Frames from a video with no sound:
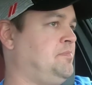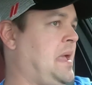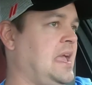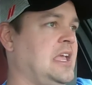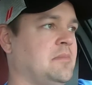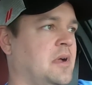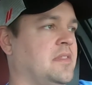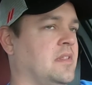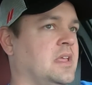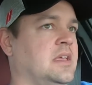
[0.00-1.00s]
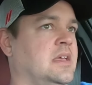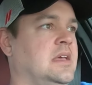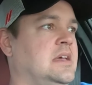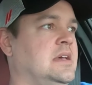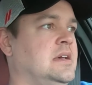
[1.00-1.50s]
paying monthly,
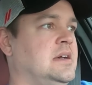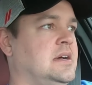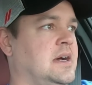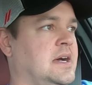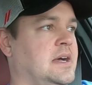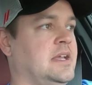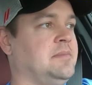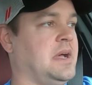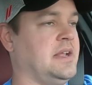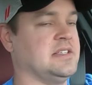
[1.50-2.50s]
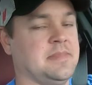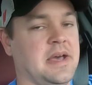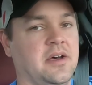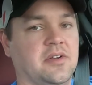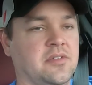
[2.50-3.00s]
and mine is about
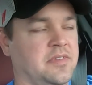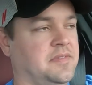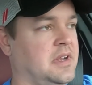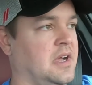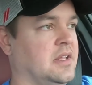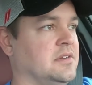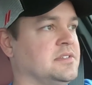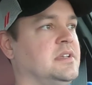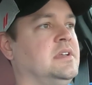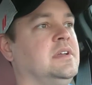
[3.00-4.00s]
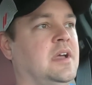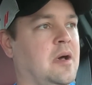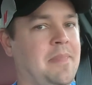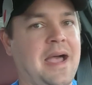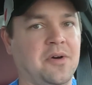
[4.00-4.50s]
$150,
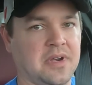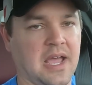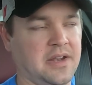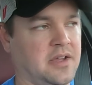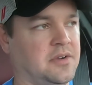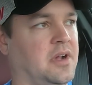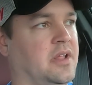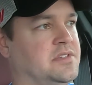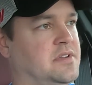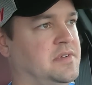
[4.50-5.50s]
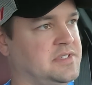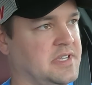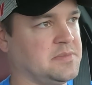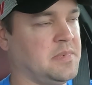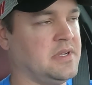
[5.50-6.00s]
about $900 every
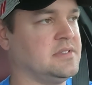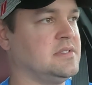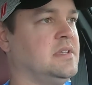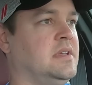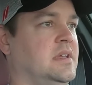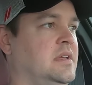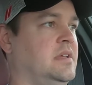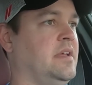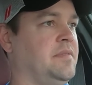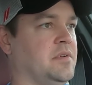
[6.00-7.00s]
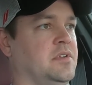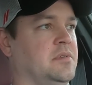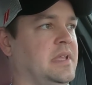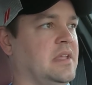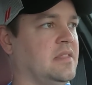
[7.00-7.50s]
6 months if you're
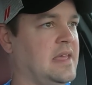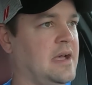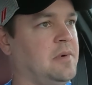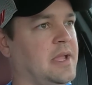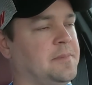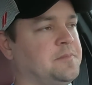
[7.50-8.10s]
doing it that way.